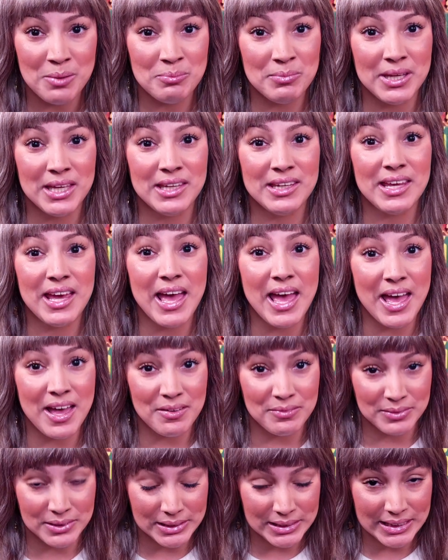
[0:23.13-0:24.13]
mean
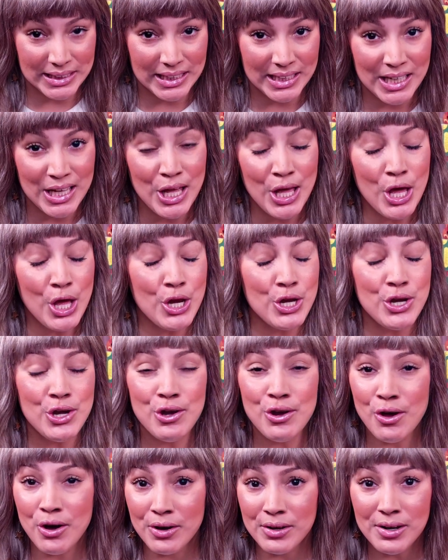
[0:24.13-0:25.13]
heavily.
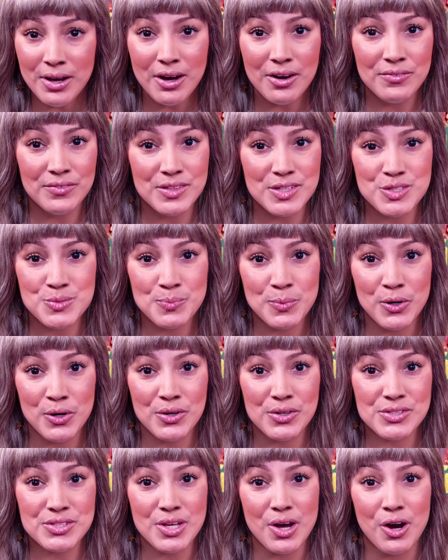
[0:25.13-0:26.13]
None of these
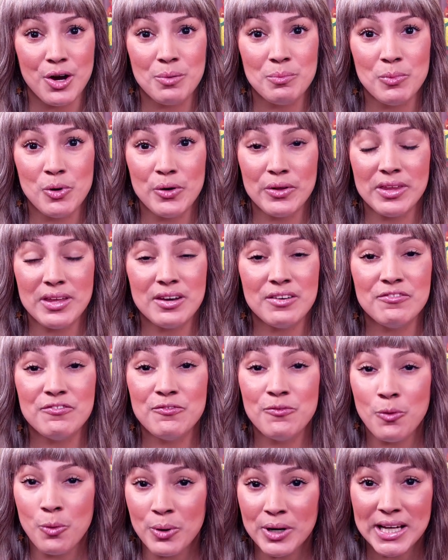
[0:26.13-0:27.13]
books are more than
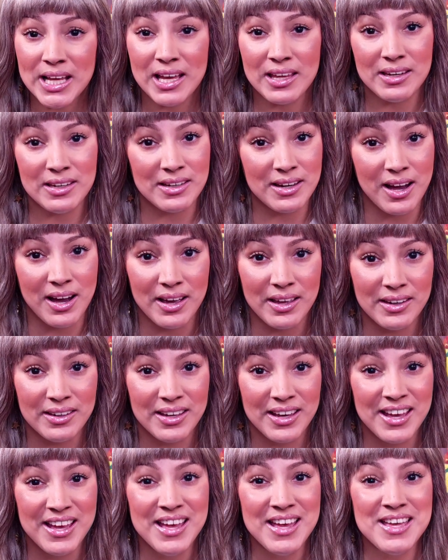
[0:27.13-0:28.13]

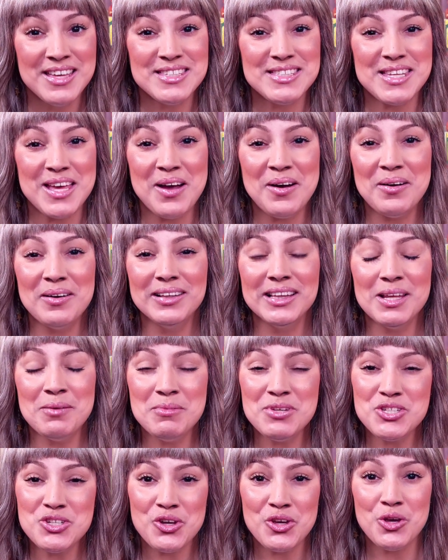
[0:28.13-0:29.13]
$4.99. So
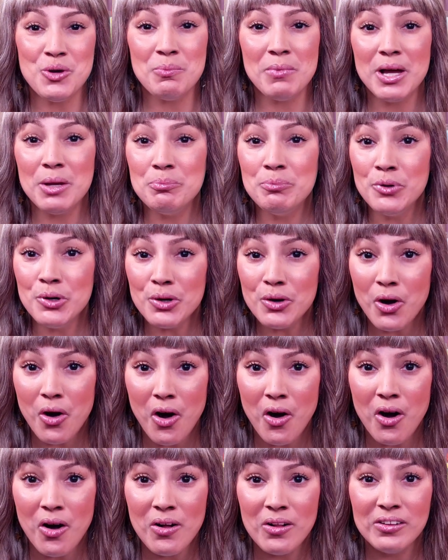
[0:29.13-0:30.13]
let me show you my book
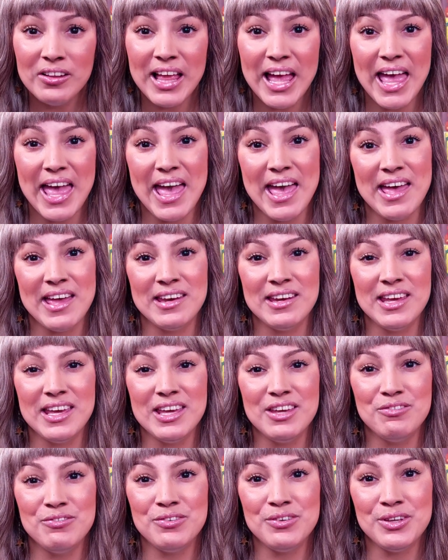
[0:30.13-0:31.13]
haul, and
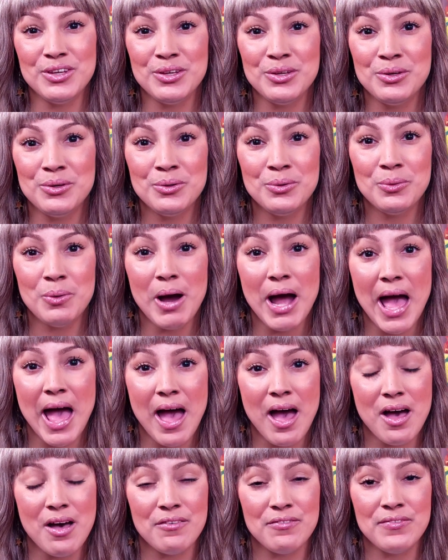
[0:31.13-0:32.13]
if you
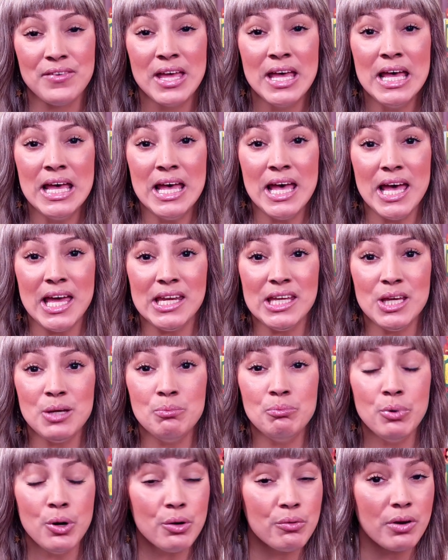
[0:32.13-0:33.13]
have
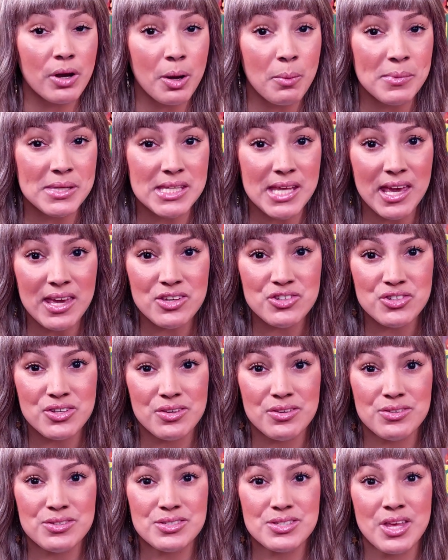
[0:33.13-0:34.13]
any book
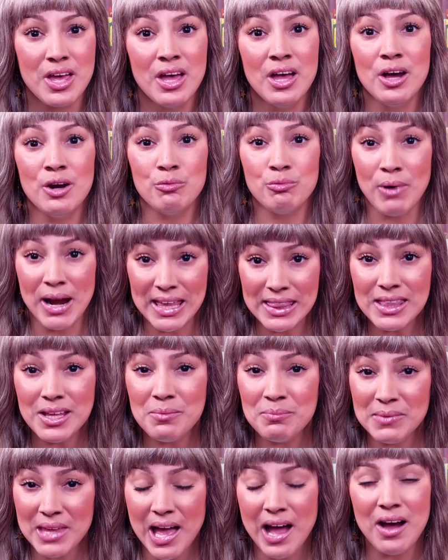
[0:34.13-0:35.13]
recommendations, write
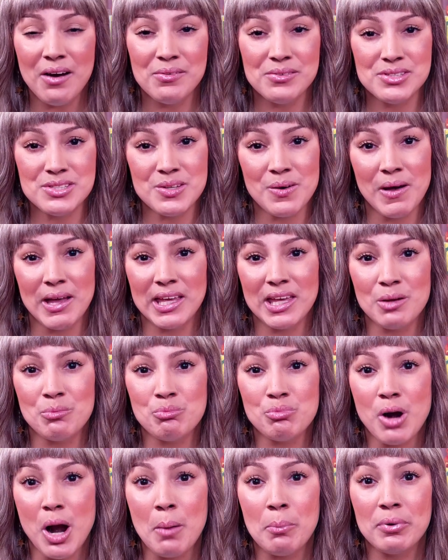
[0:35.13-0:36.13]
them down so I
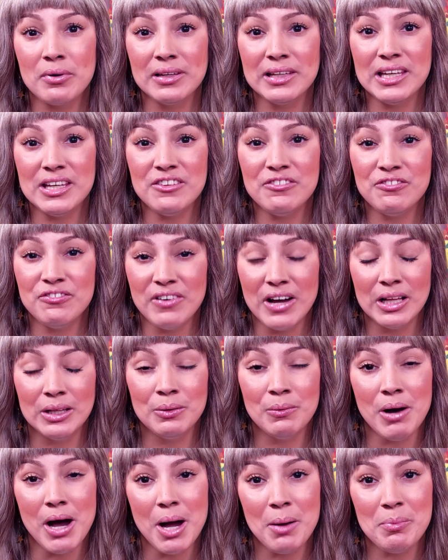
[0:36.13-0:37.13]
can properly
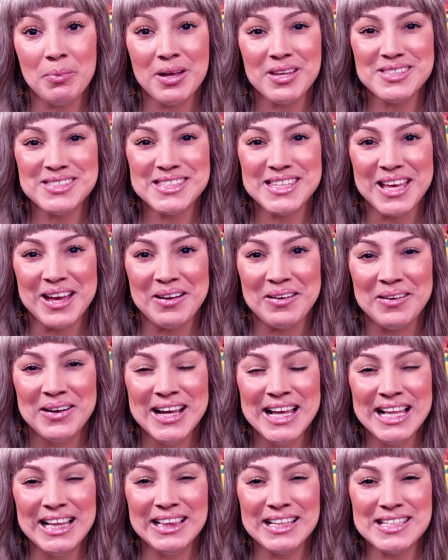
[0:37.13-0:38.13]
follow up. So
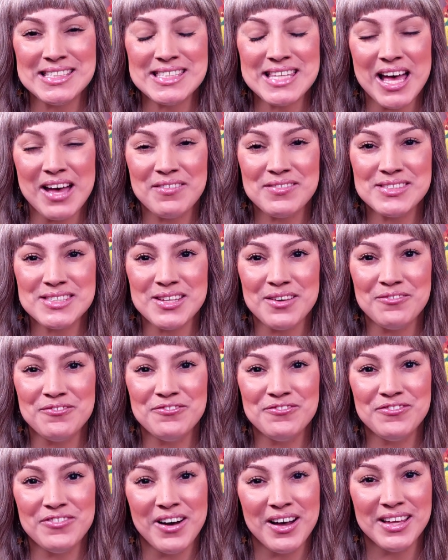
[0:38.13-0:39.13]
let's have
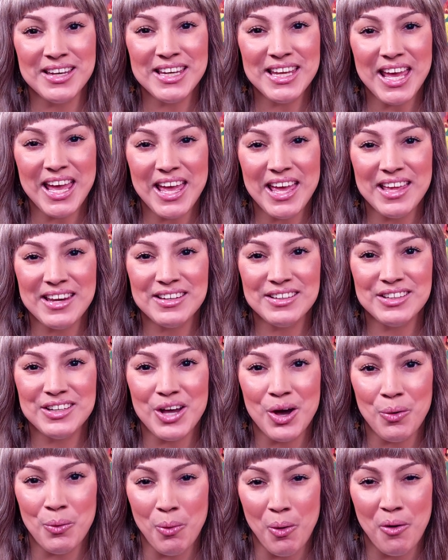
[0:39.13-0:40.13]
some fun
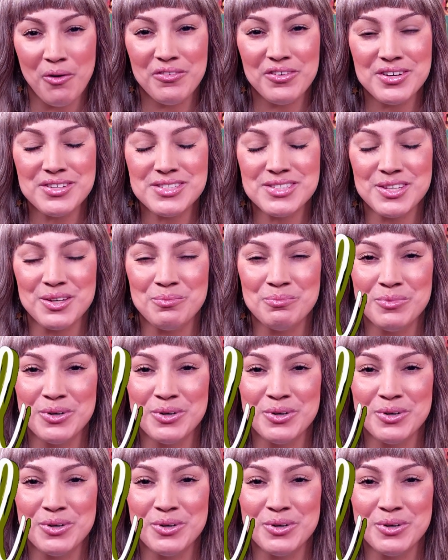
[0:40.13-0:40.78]
and go over some